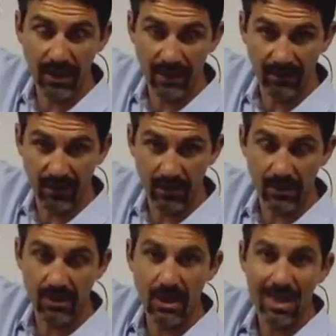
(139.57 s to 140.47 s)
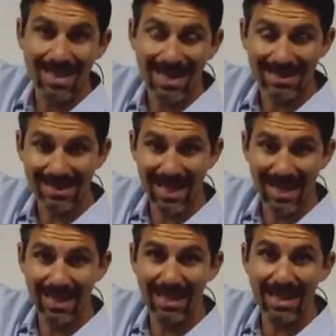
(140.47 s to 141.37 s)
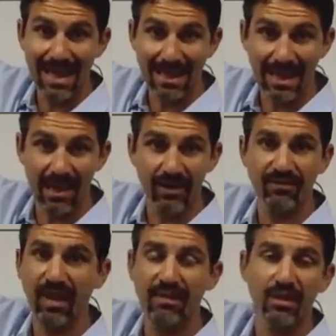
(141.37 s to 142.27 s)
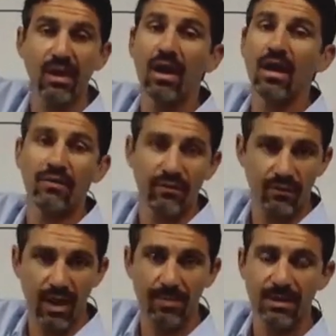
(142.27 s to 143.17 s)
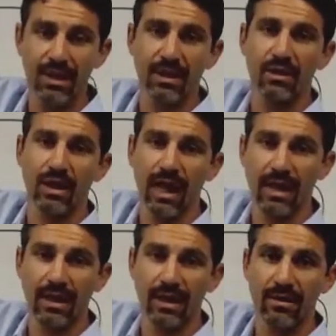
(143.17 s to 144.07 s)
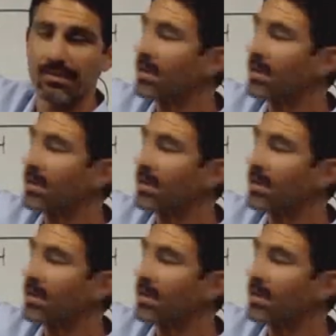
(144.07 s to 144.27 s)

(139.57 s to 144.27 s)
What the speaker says: individuals that stated that they are in favor of a particular candidate.